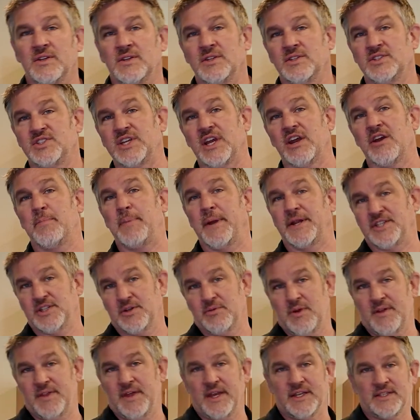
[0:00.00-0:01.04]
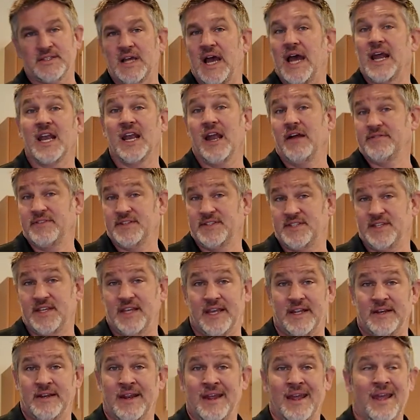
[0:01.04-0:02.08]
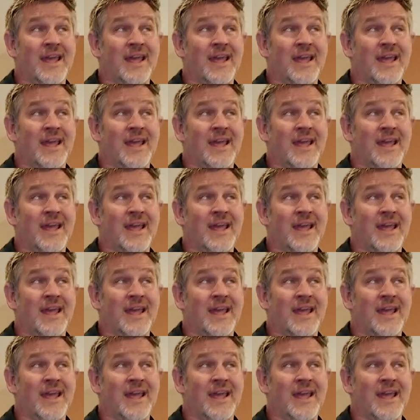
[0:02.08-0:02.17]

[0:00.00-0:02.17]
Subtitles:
share a picture with us. I'd love to see it,